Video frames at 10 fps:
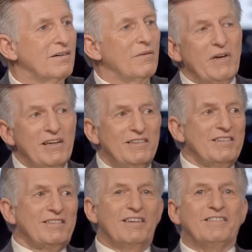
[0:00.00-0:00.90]
I mean,
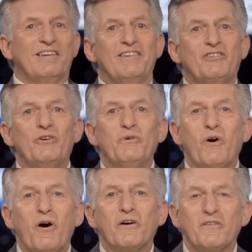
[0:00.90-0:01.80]
this isn't too
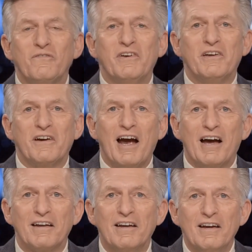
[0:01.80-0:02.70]
hard to figure
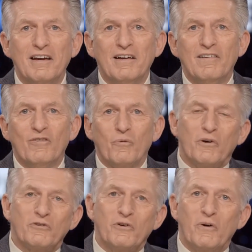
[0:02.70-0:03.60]
out
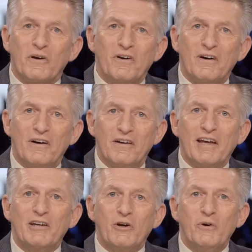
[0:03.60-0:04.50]
what's going on.
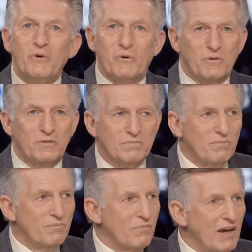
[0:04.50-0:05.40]
A coup,
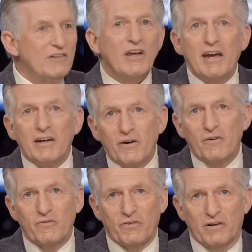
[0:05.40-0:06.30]
a
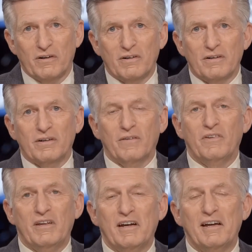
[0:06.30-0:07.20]
takeover of
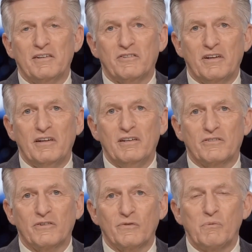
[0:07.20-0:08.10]
the United
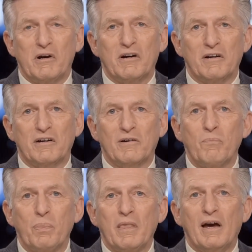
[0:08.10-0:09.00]
States of America,
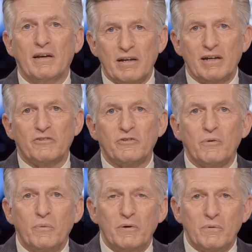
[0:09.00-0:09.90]
unless
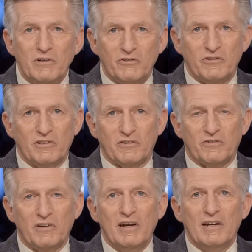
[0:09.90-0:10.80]
we
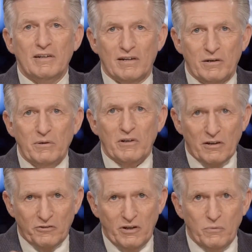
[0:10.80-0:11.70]
resist. Now,
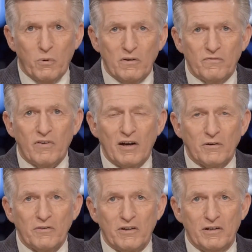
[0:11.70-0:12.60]
I'll say one
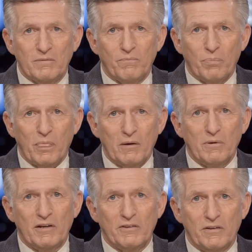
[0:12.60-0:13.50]
final thing
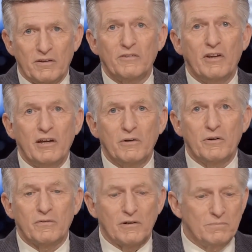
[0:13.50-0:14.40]
about the
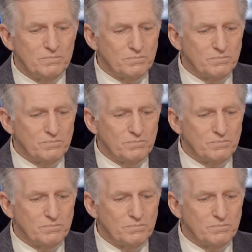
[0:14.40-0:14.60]
takeover.